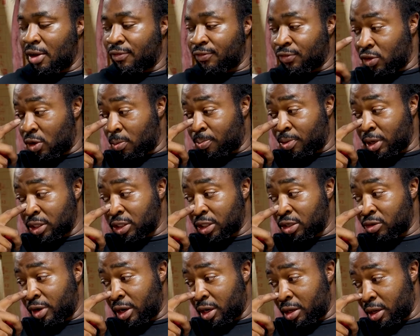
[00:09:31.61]
fuel
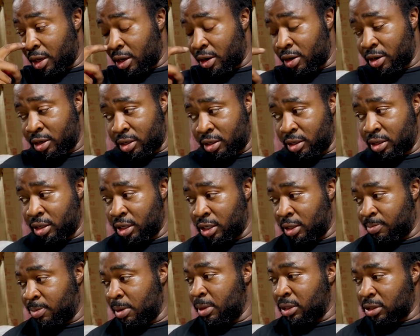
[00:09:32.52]
pressure regulator is
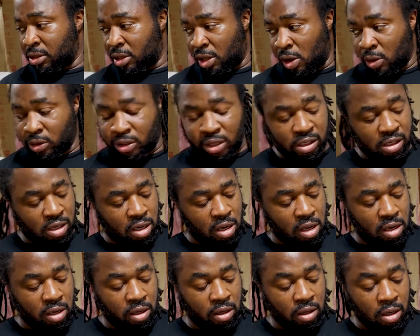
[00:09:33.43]
pretty much close to this
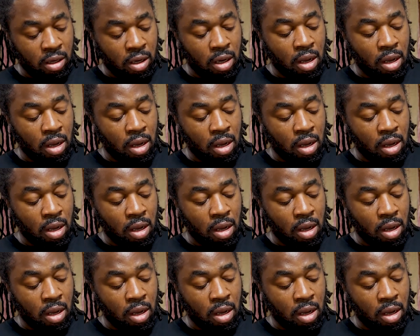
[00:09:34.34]
color.